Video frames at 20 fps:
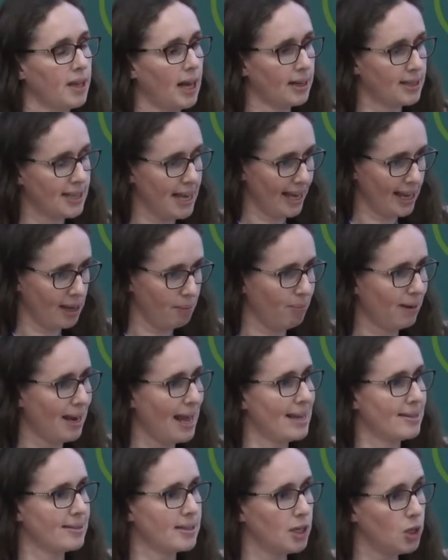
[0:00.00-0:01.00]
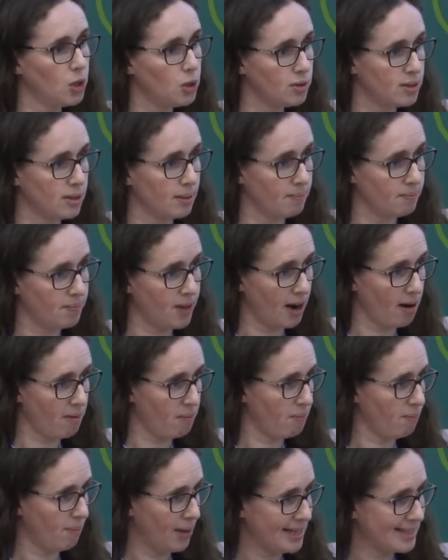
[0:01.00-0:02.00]
taking place, they're
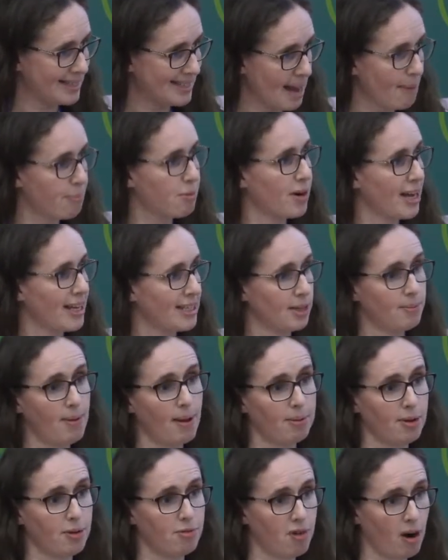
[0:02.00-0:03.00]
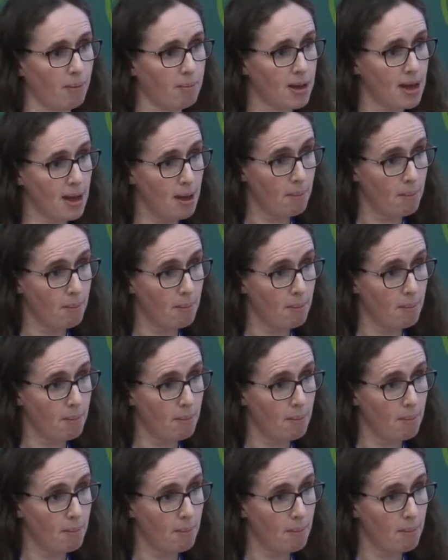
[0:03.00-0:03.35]
being separated maybe from